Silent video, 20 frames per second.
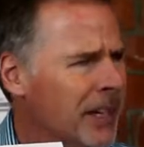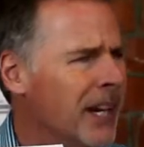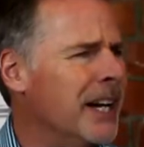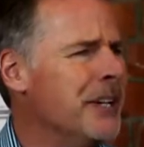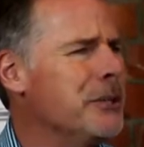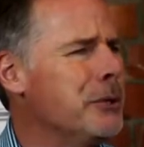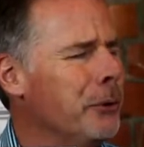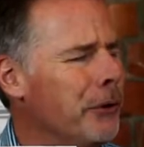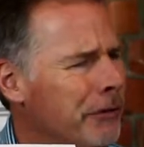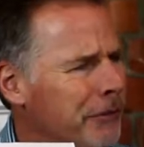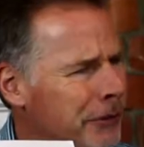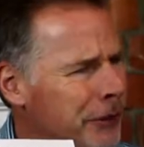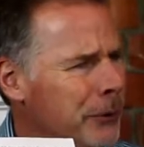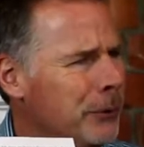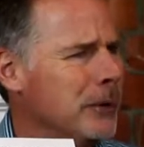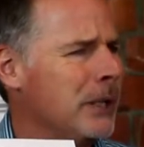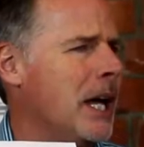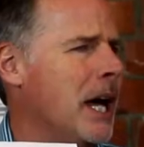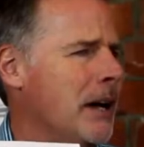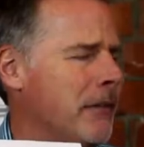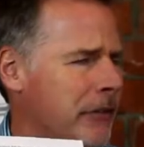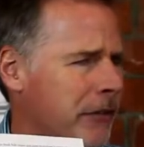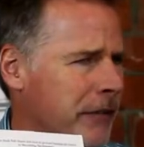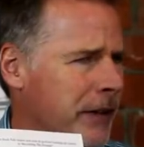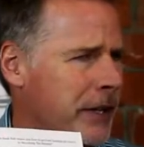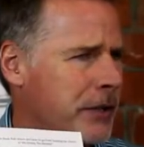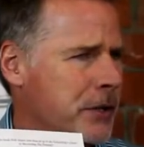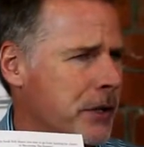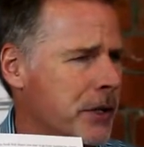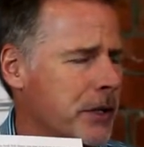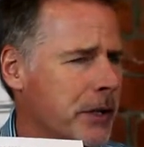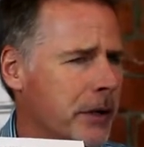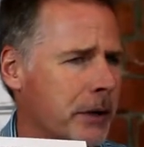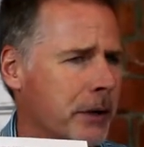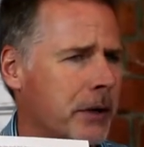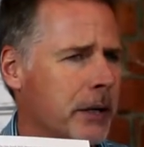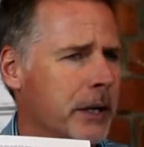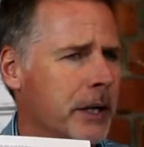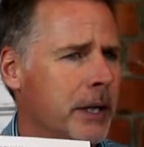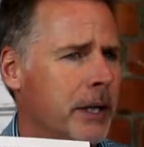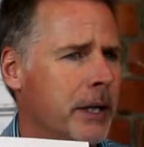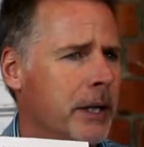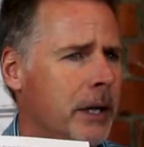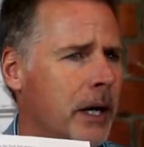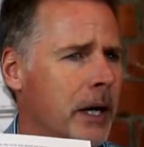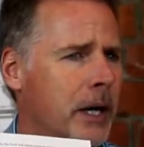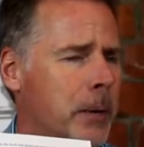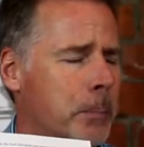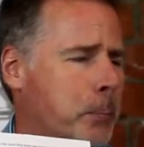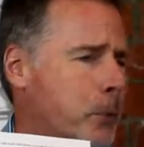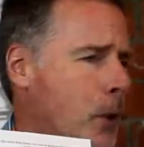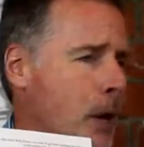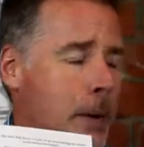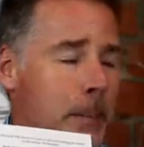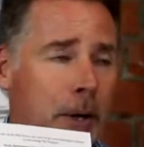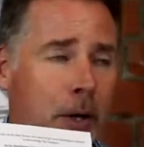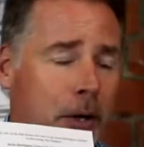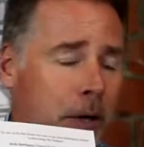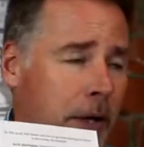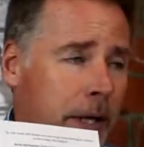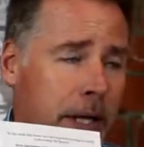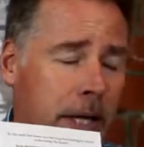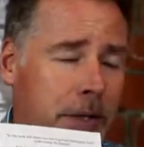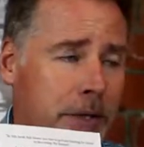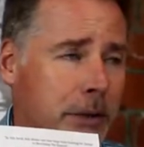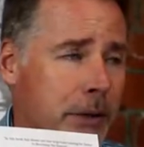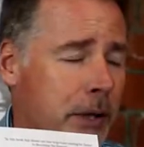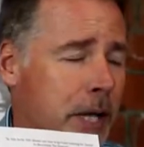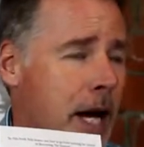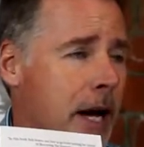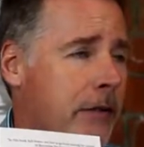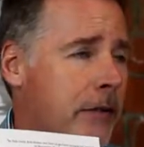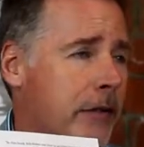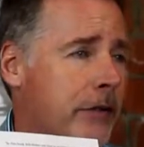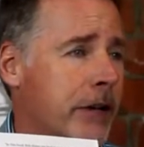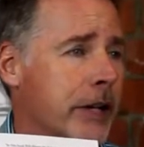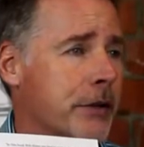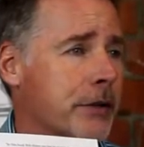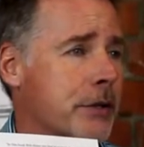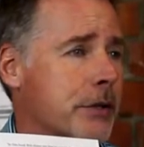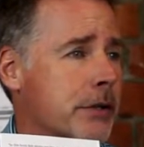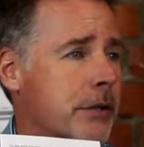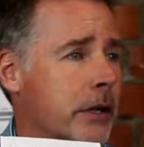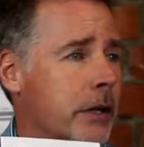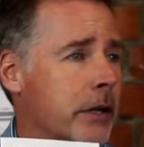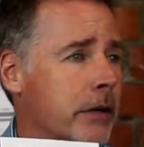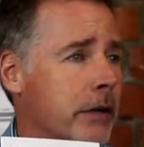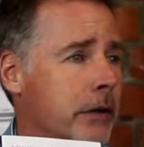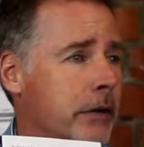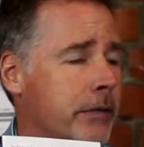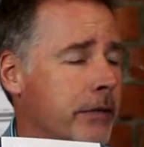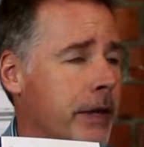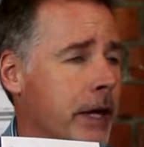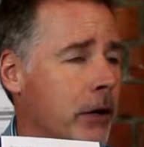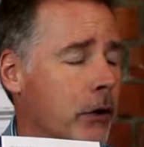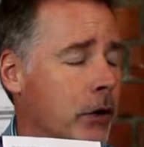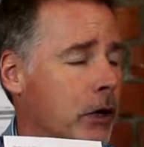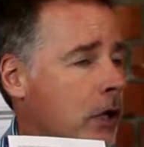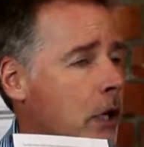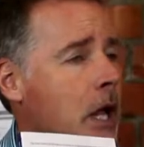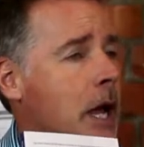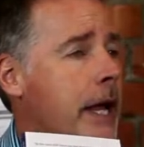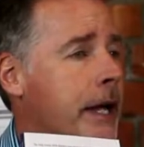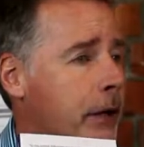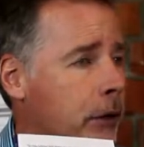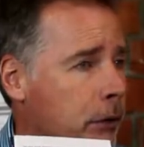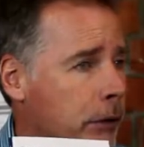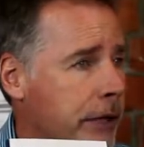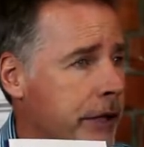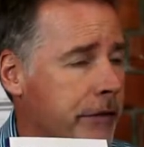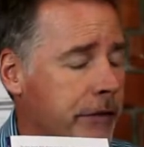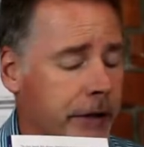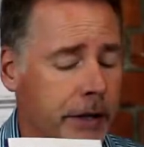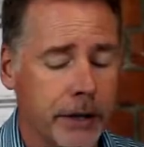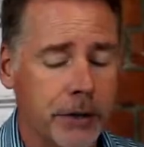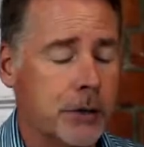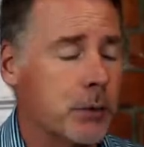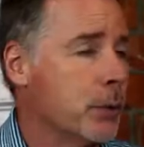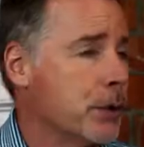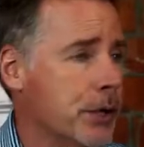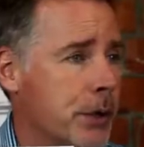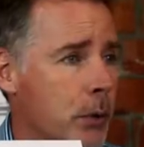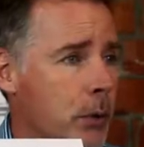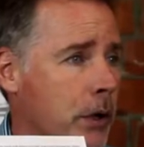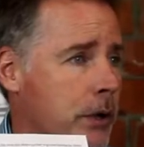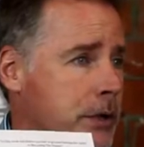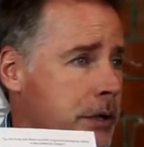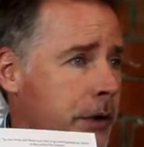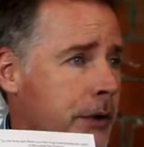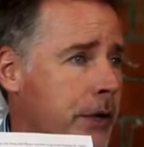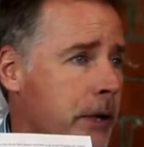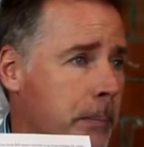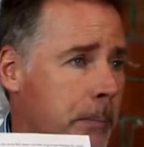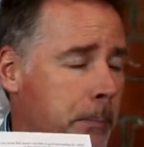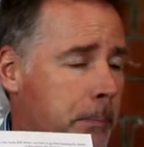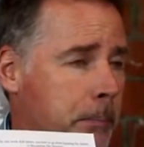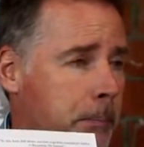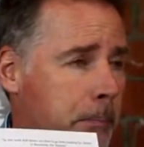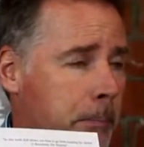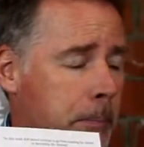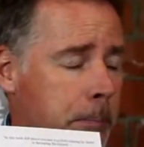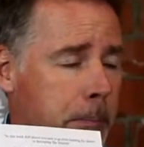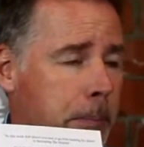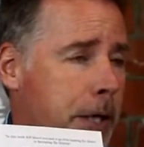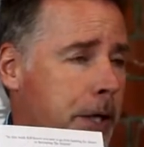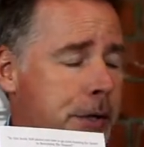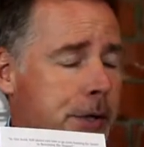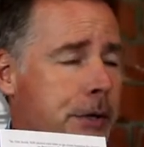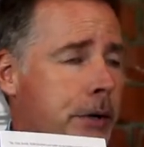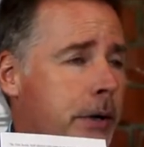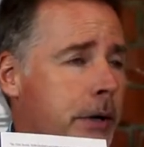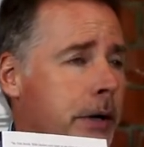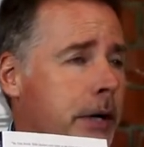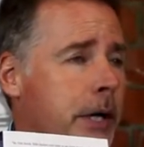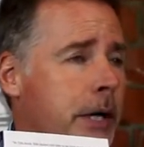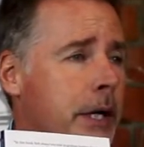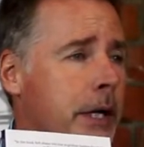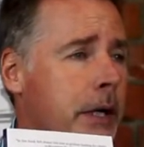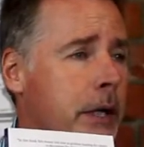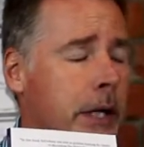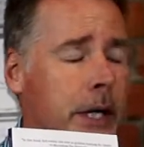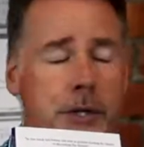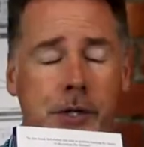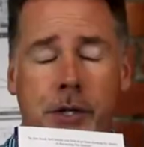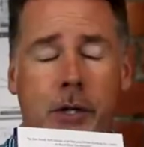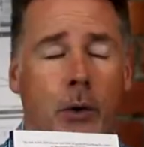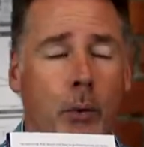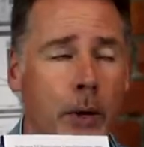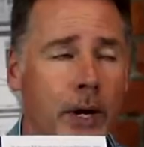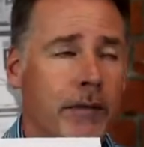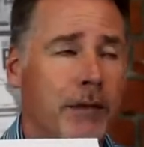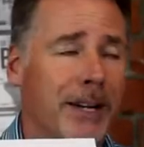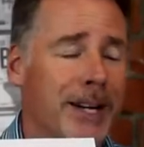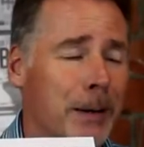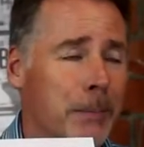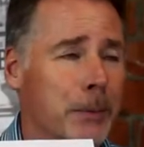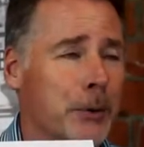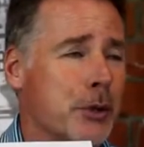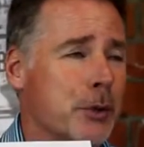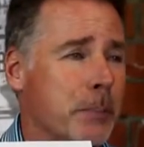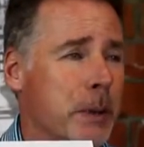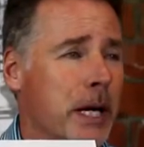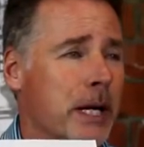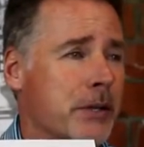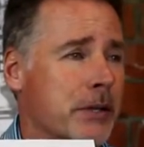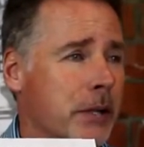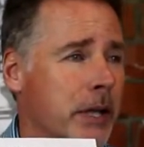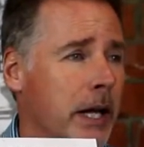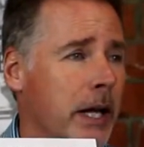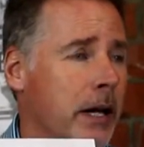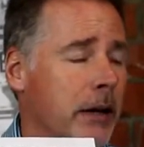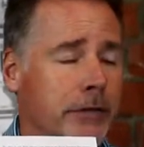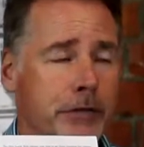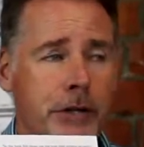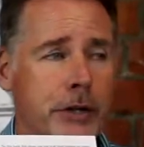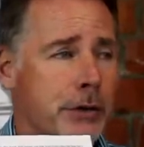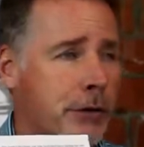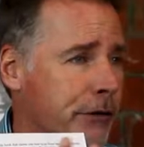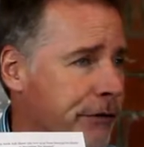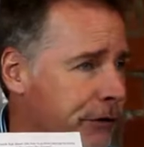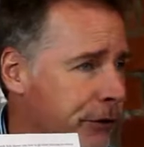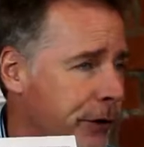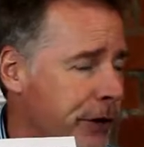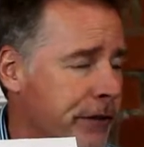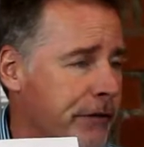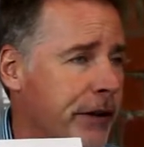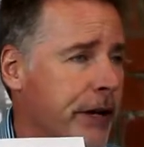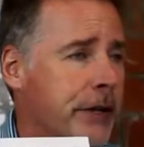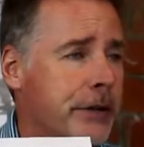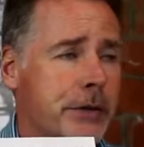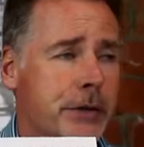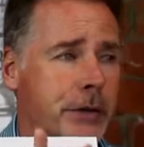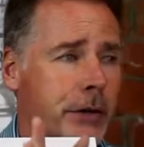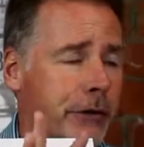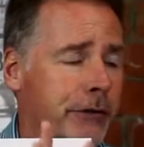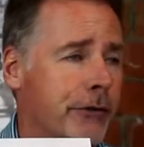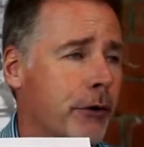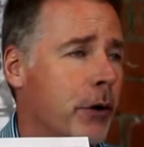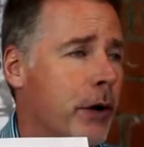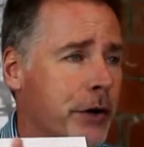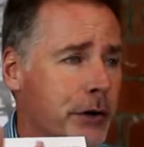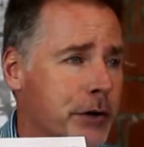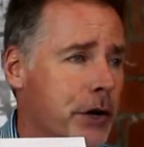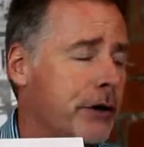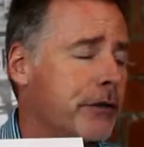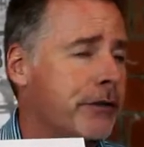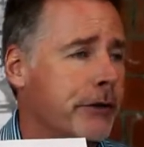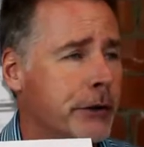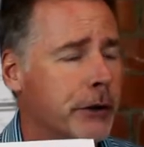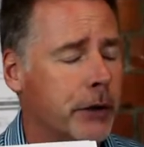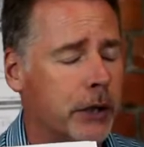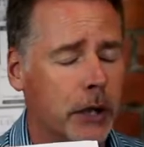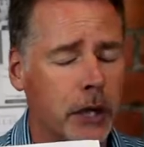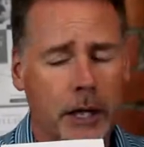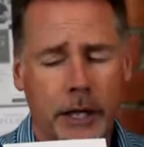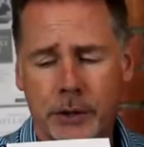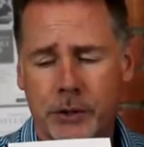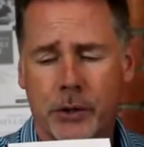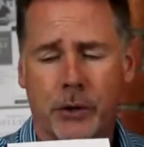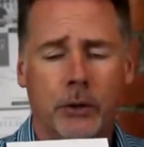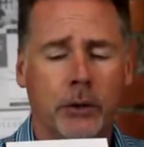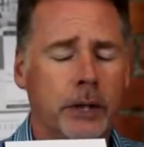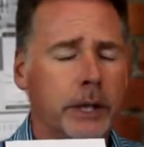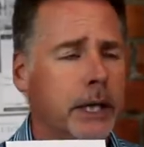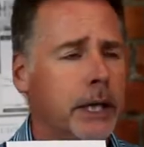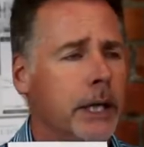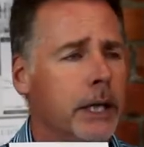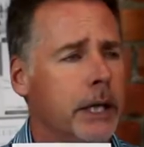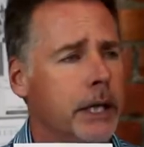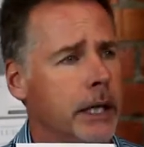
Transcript: I do a few live events a year uh, primarily, I do live events uh, that are client only events, which I want to tell you, make sure, let you know we have a couple spots left. These are free events, therefore, are done for you clients only.